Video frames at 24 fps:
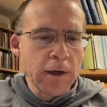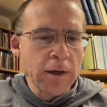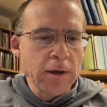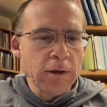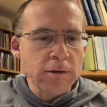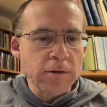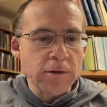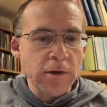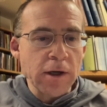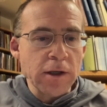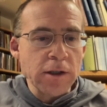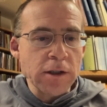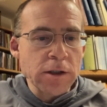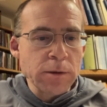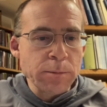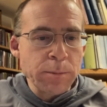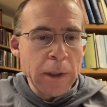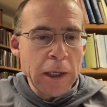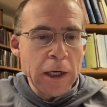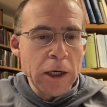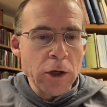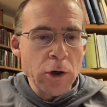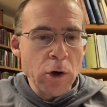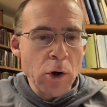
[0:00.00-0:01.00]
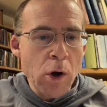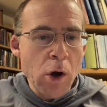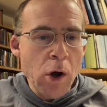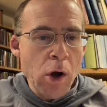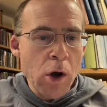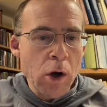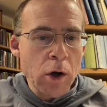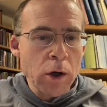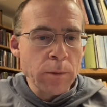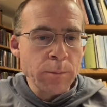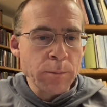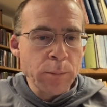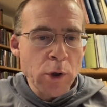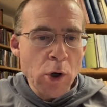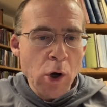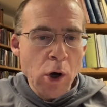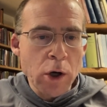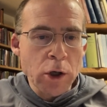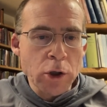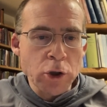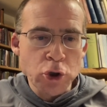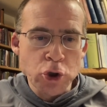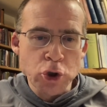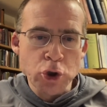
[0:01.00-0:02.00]
Saints Peter Hong
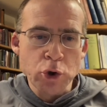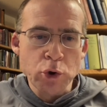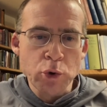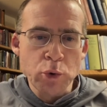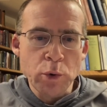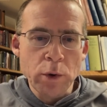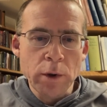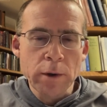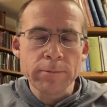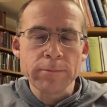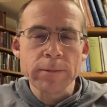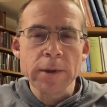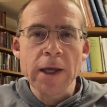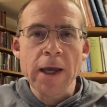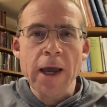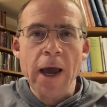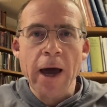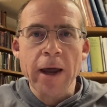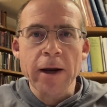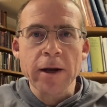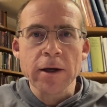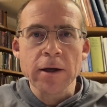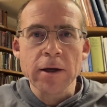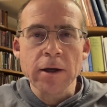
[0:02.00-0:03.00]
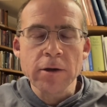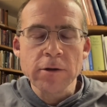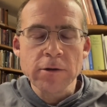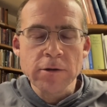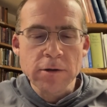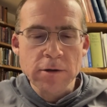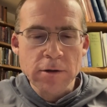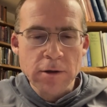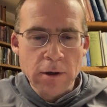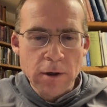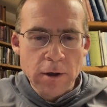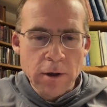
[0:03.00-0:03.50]
Pyongju, catechist,